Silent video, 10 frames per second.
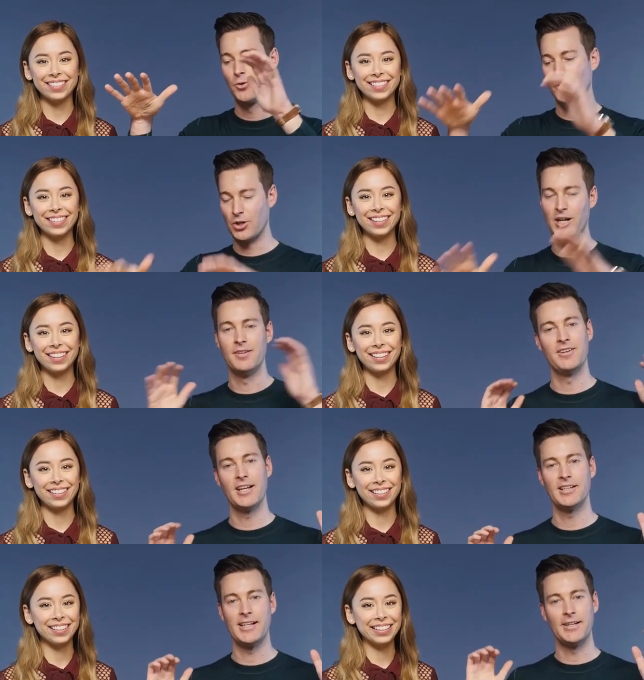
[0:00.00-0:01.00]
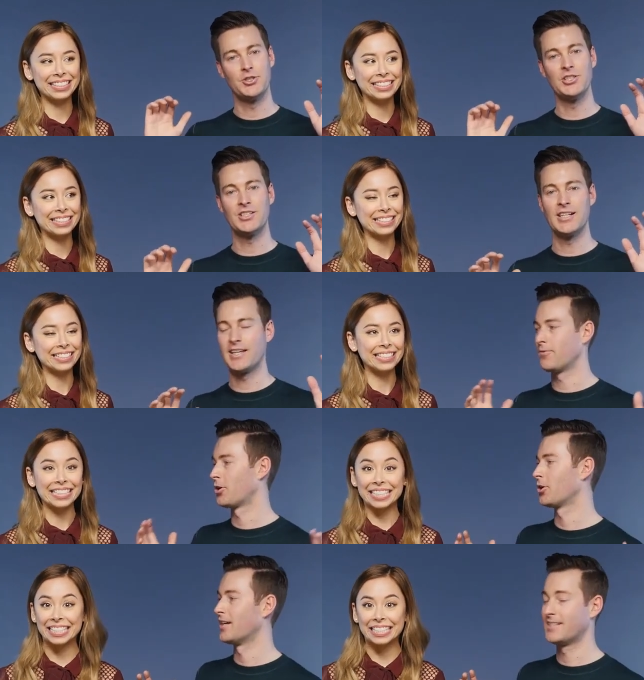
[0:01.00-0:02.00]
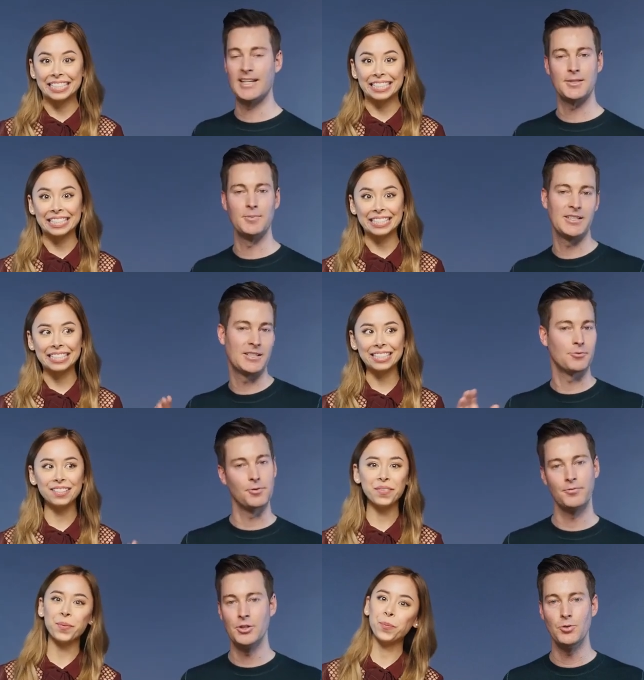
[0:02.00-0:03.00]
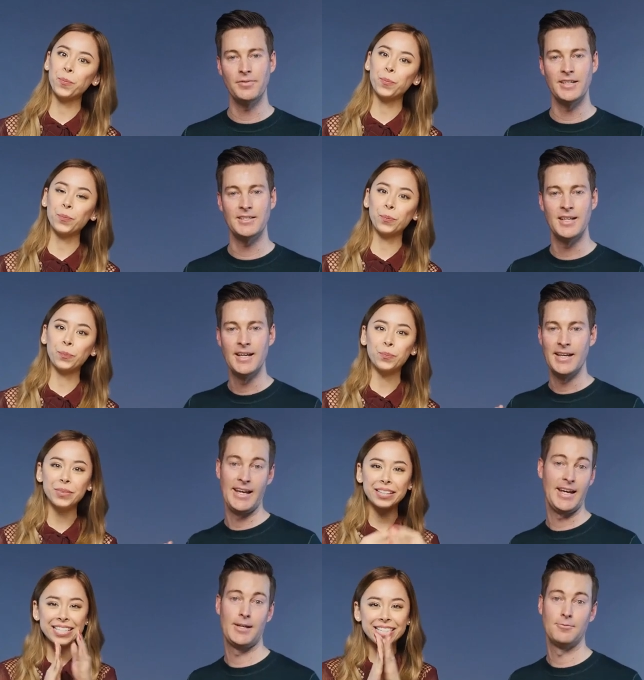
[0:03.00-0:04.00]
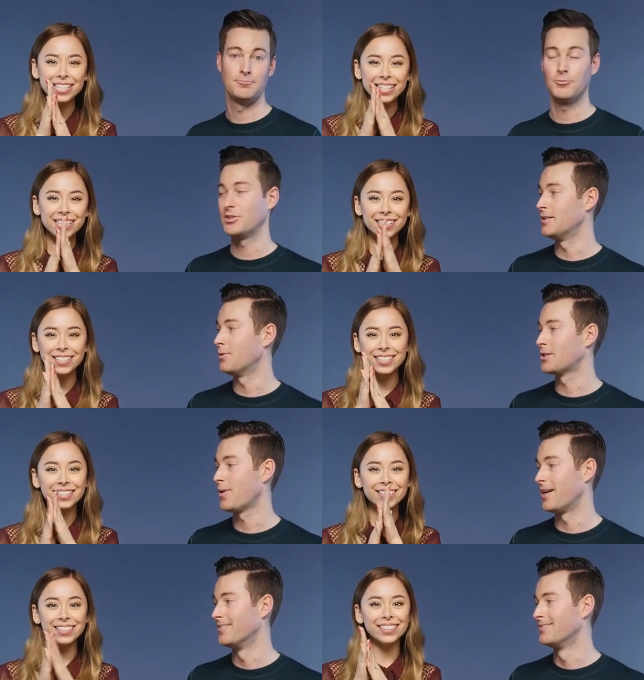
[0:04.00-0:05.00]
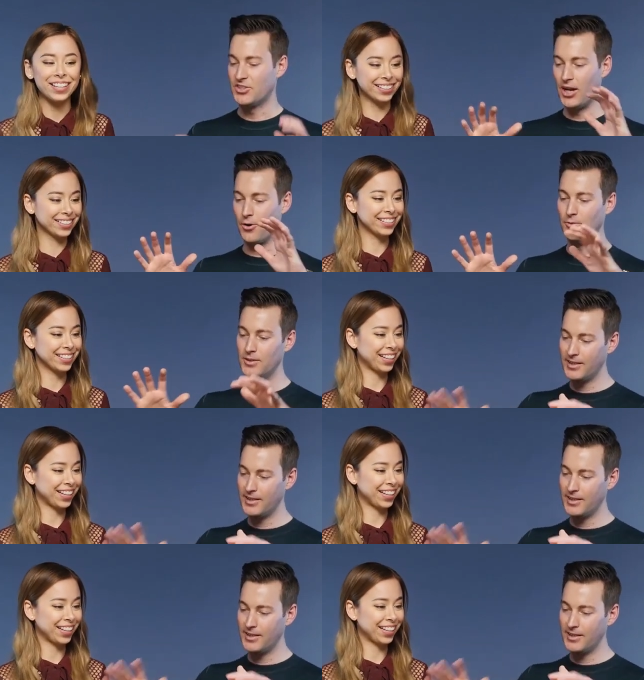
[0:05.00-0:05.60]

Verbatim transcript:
Speaker 1: We're gonna unveil it and she's gonna give her assessment review of it and we'll see what's what. So,